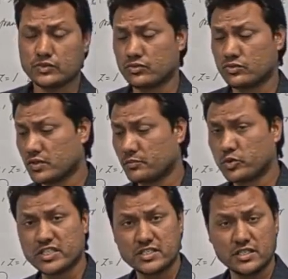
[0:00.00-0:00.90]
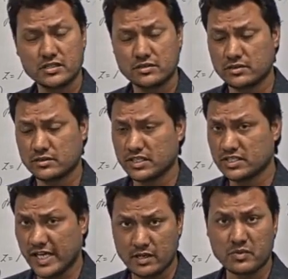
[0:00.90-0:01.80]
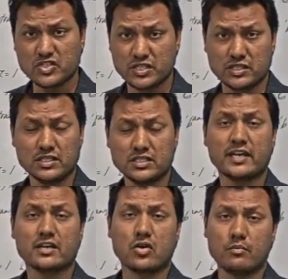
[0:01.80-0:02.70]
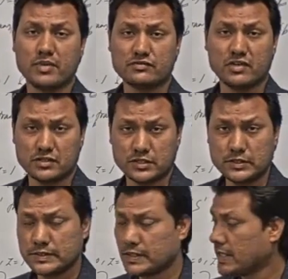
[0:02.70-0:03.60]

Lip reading: So your projector is like a machine, is like a complex function,